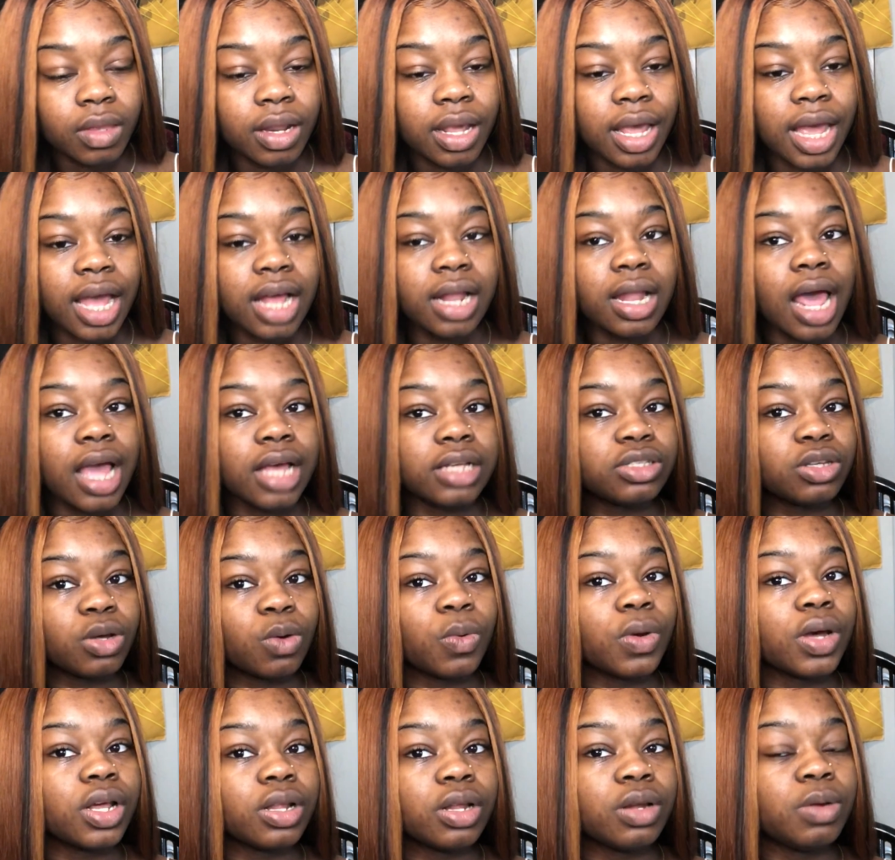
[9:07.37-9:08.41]
And like, so
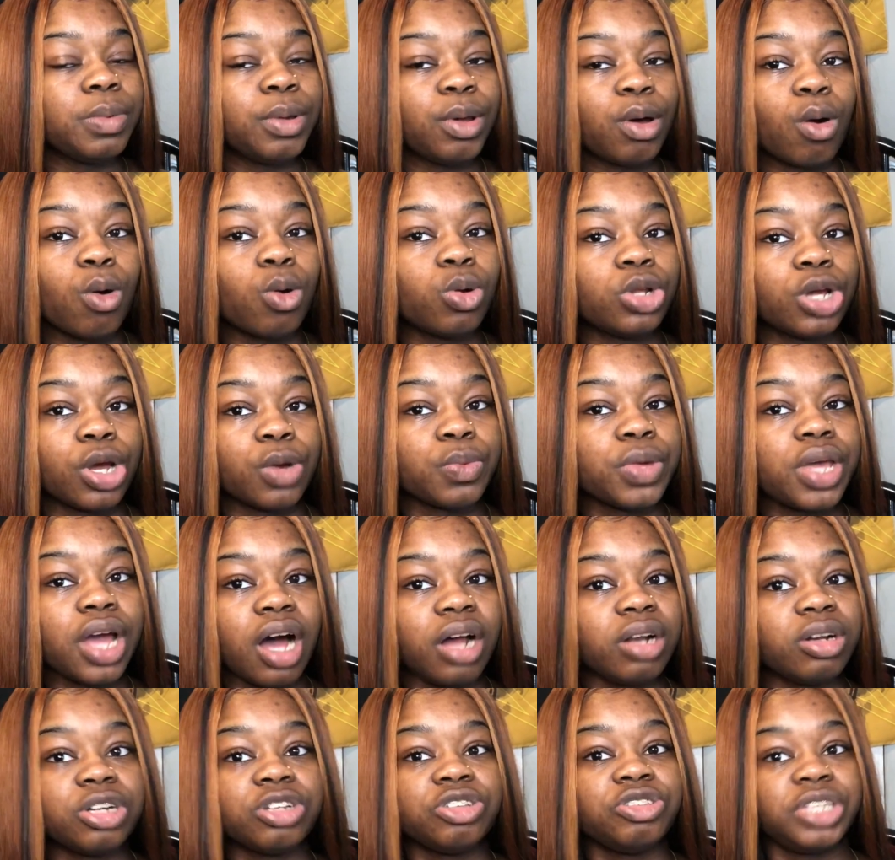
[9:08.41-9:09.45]
we're a little bit older and we
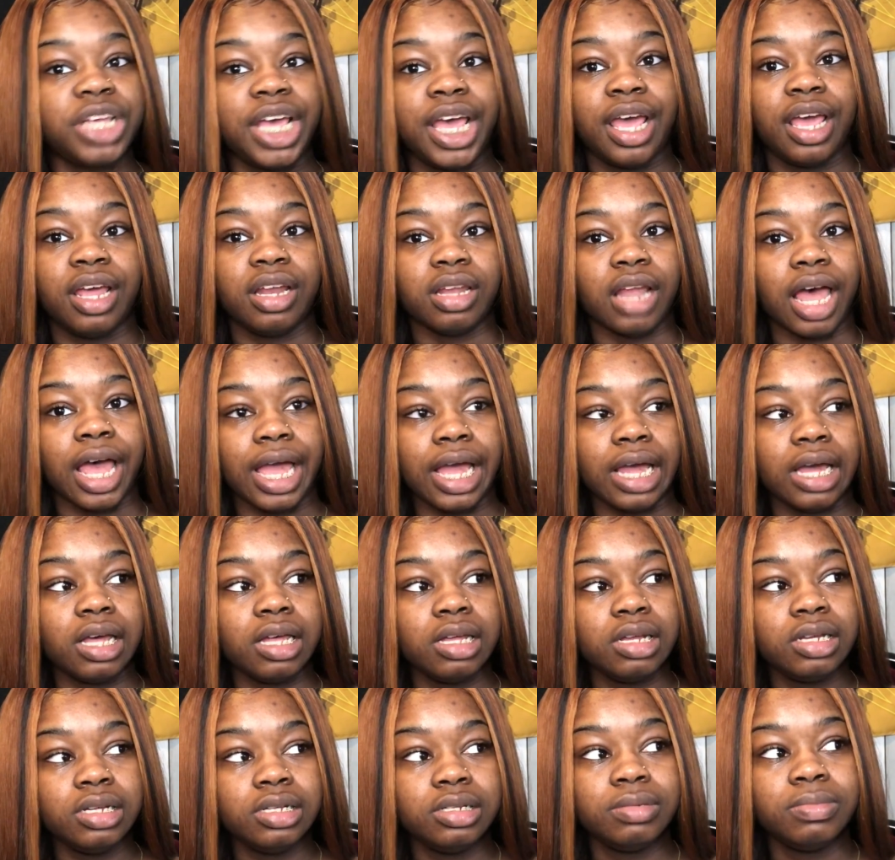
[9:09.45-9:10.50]
understand like
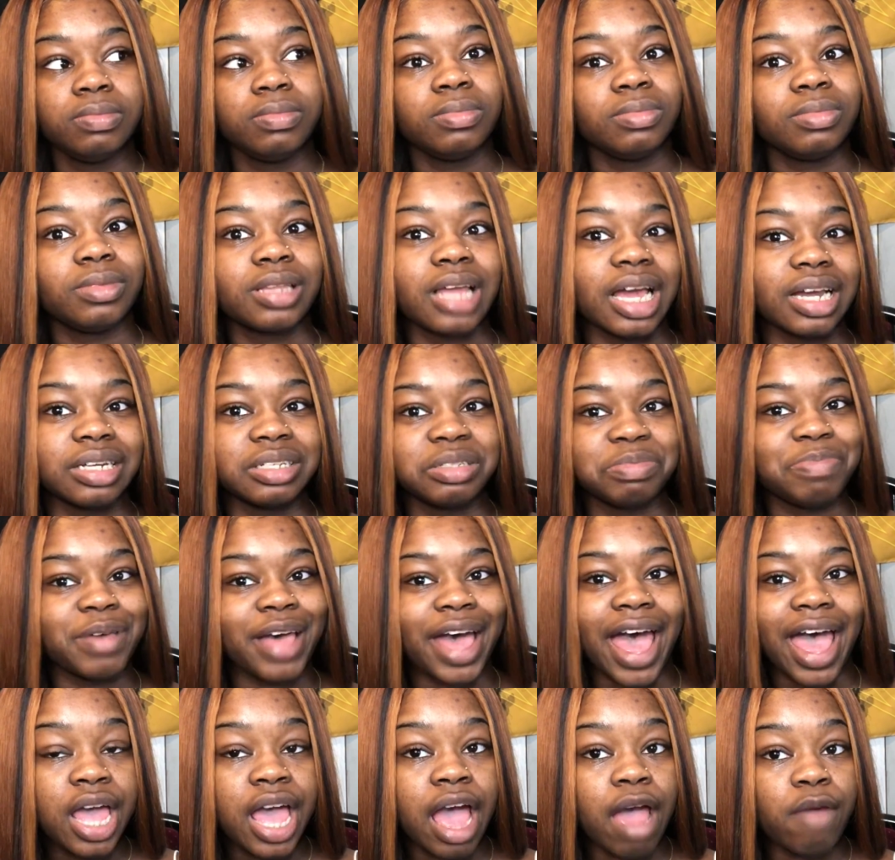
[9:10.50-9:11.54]
that it's
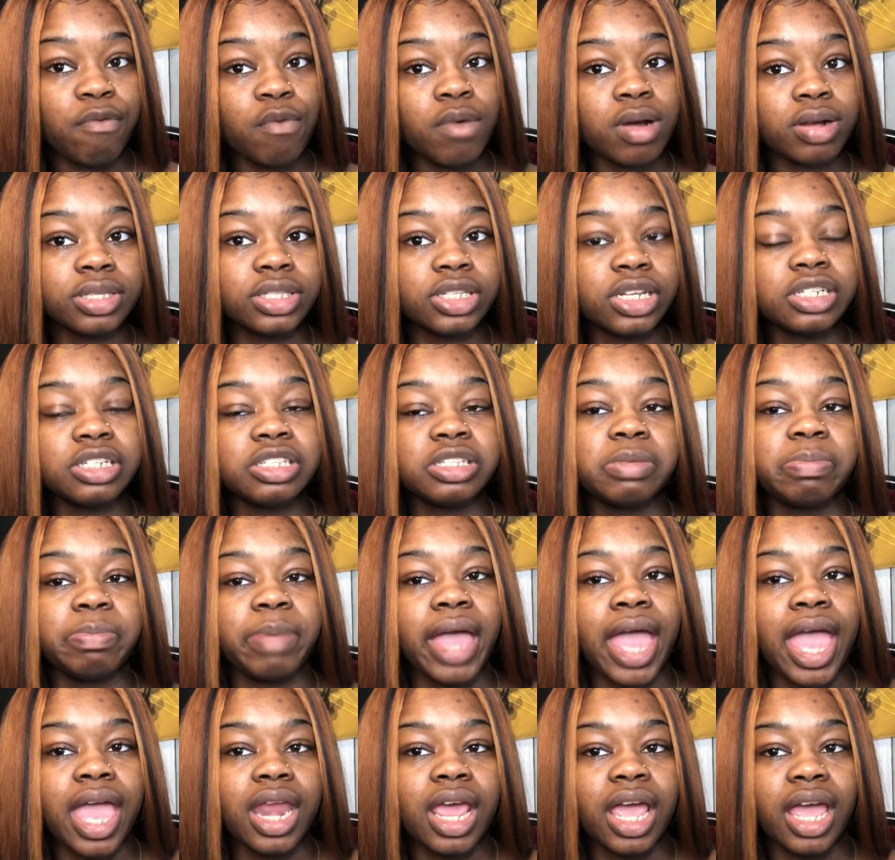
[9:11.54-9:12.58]
bad. Everyone starts to
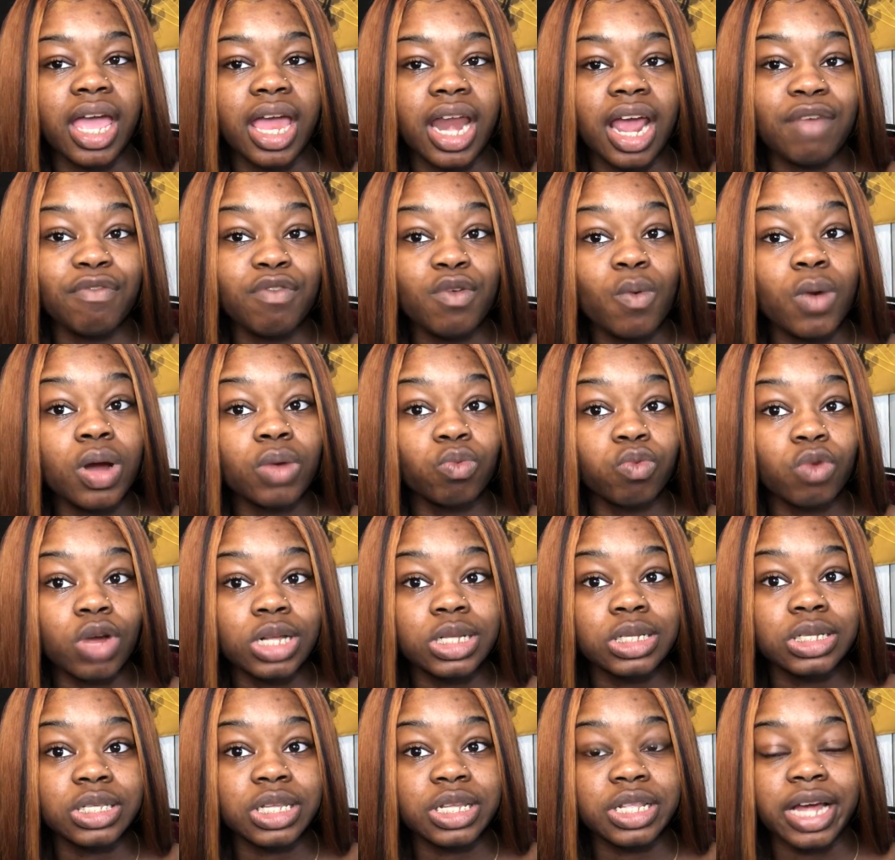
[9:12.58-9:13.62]
panic and everyone
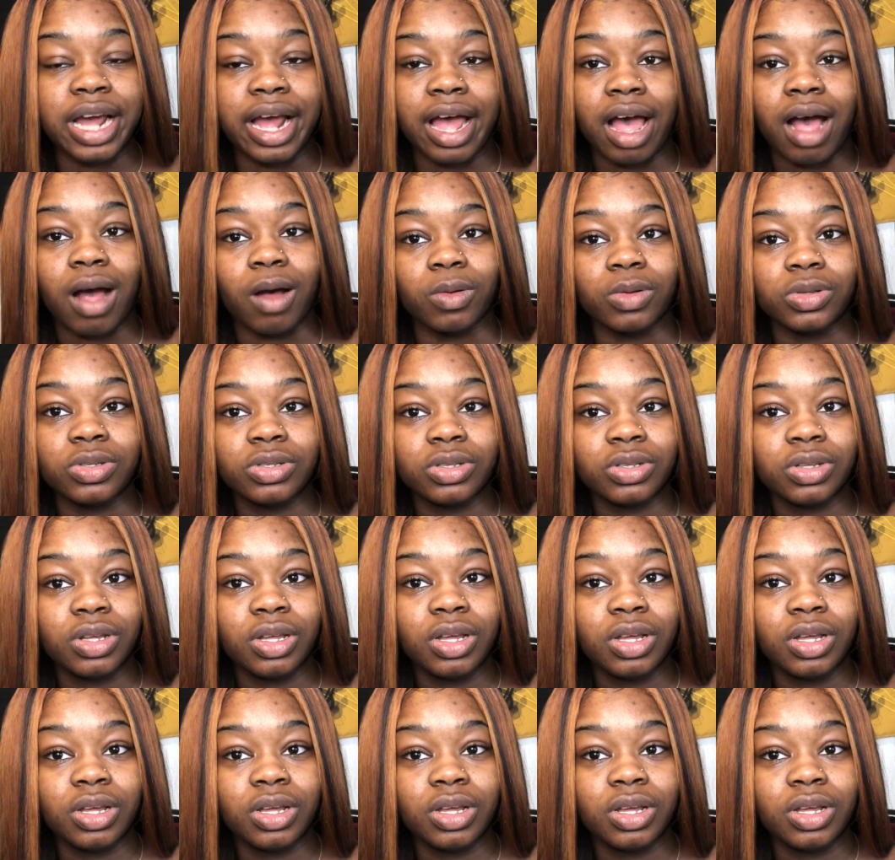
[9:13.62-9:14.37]
runs to their house.